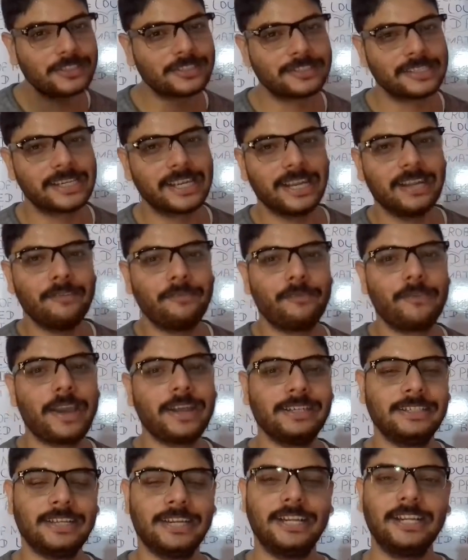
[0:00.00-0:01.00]
the second
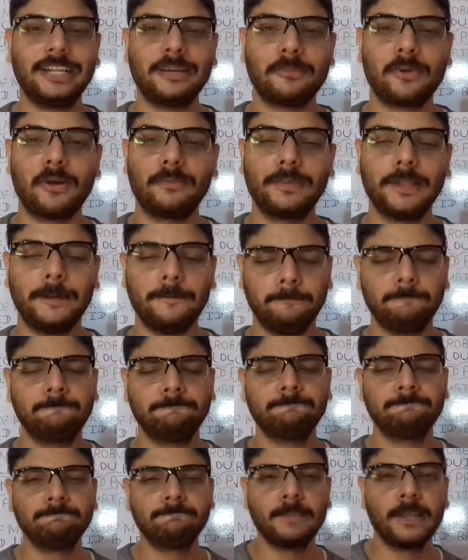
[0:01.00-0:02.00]
fact in terms of the
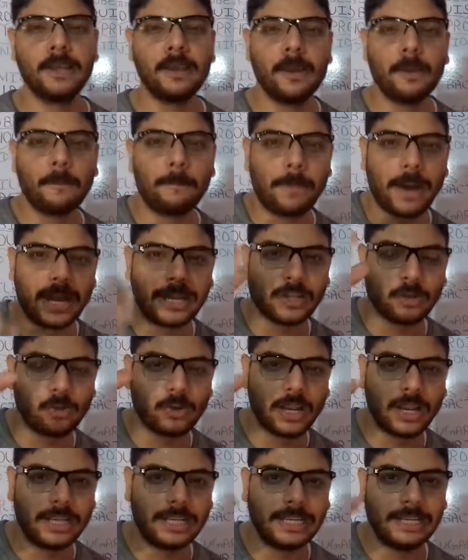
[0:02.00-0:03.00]

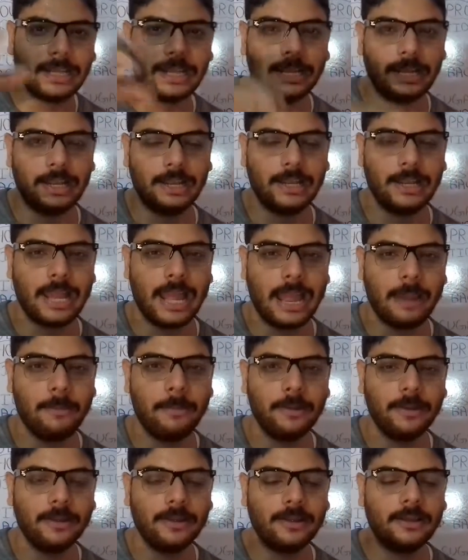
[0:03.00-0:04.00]
particularly
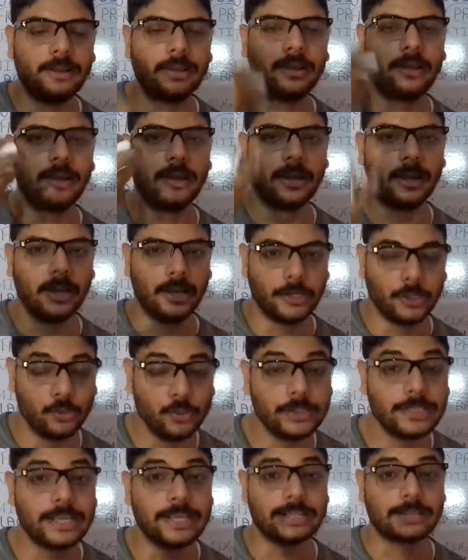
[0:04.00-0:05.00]
lab
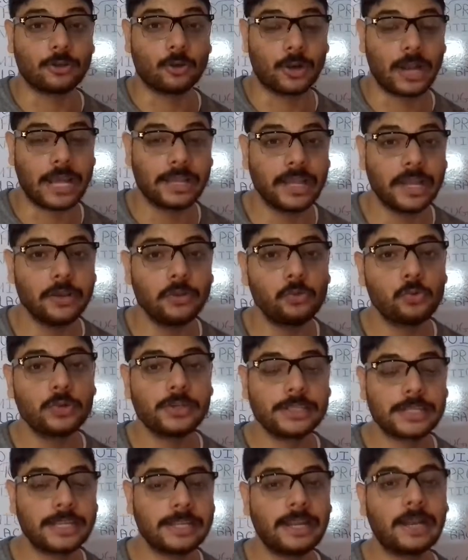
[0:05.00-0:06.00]
uses, or rather you
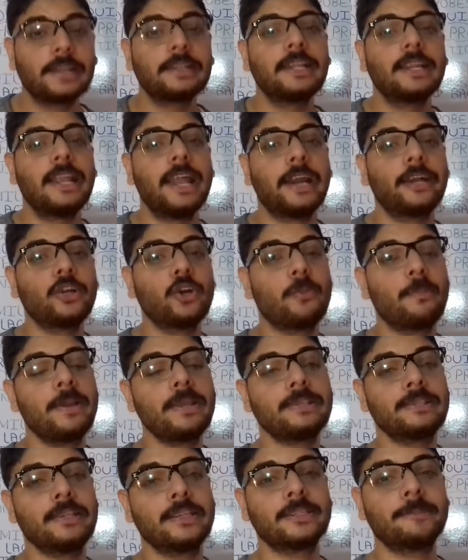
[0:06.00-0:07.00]
could say that the
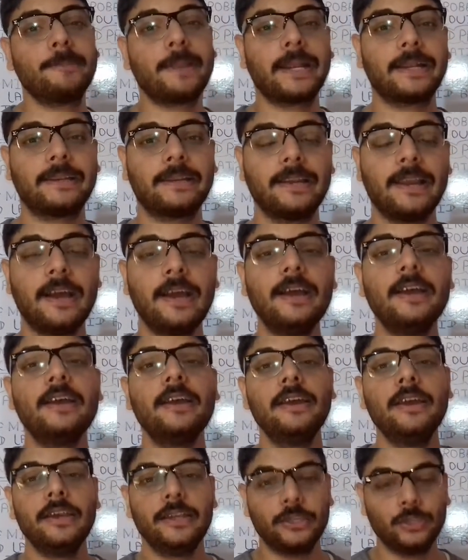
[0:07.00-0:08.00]
lactobacillus bacteria
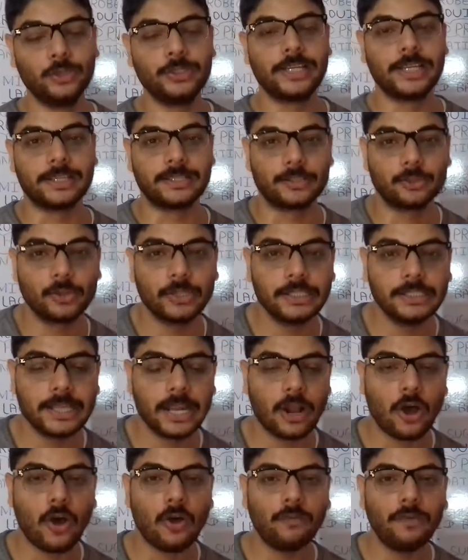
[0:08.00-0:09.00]
uses. So these
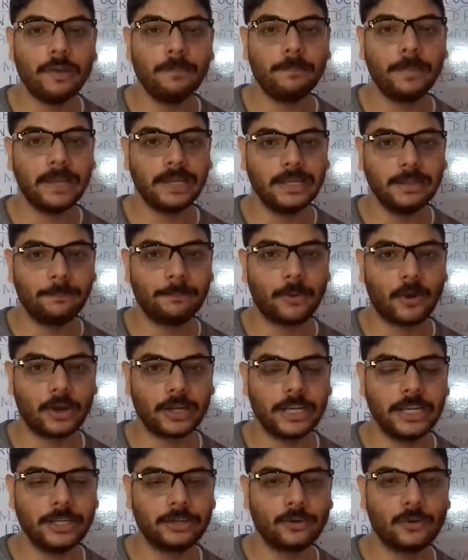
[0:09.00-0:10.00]
are often playing
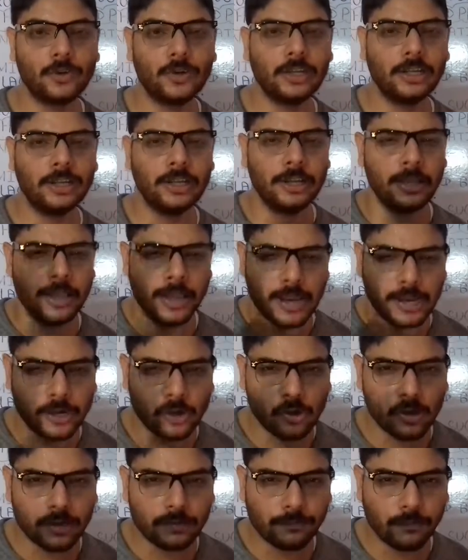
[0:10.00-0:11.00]
important role in
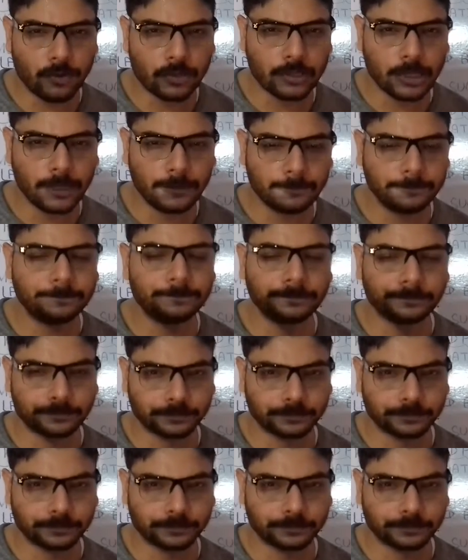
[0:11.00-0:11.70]
order for the